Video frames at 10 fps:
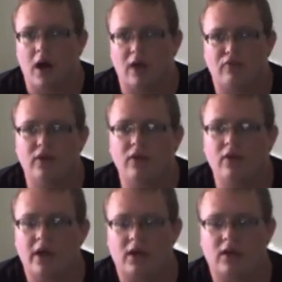I feel
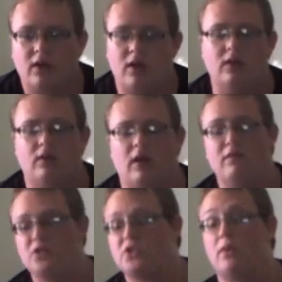like, and
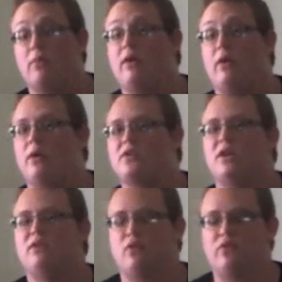this is something that
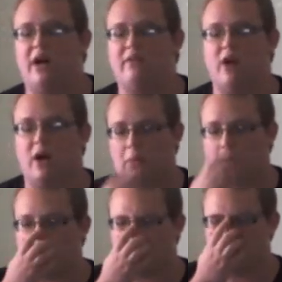Resident Evil 5 got
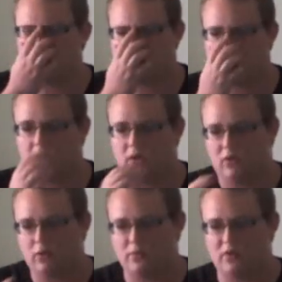right, in
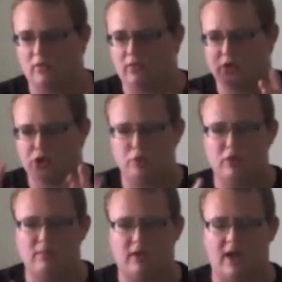terms of the
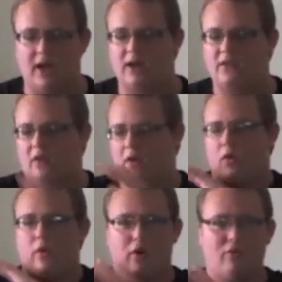shooting mechanics and
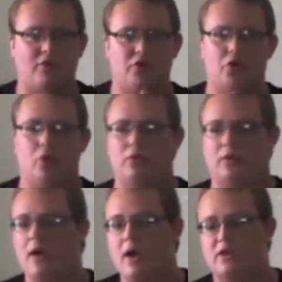going over the
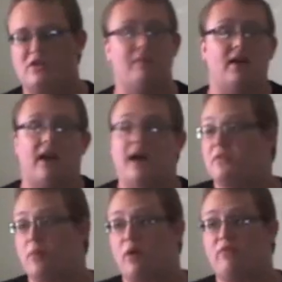shoulder. To me, it had
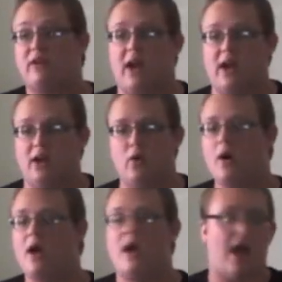the perfect
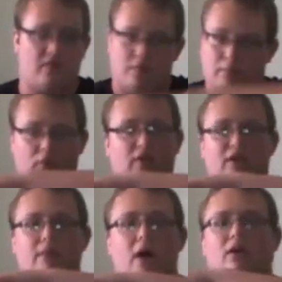angle, had the
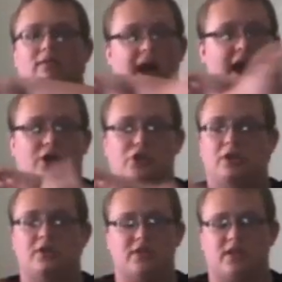perfect amount of
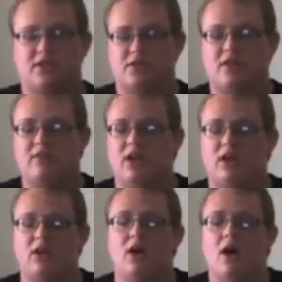action and
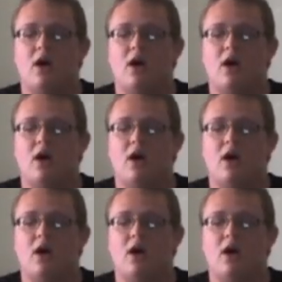sensitivity.